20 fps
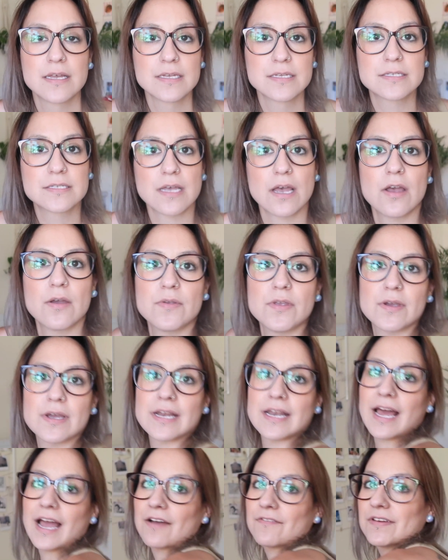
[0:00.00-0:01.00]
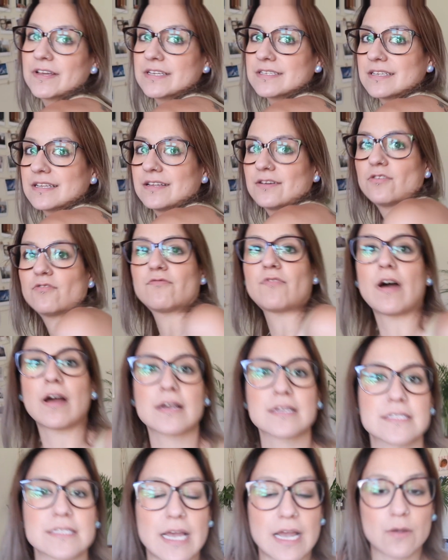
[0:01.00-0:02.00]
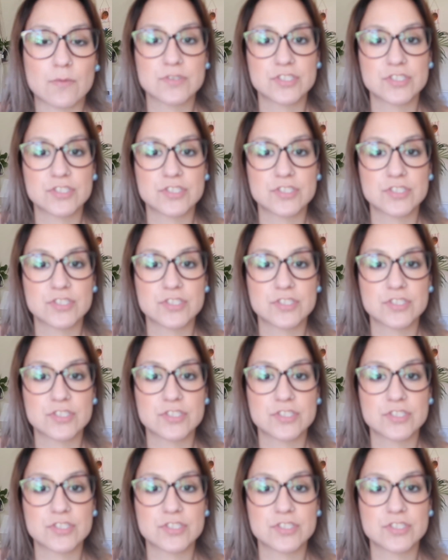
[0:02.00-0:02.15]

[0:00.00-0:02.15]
So you can have it as a little rucksack,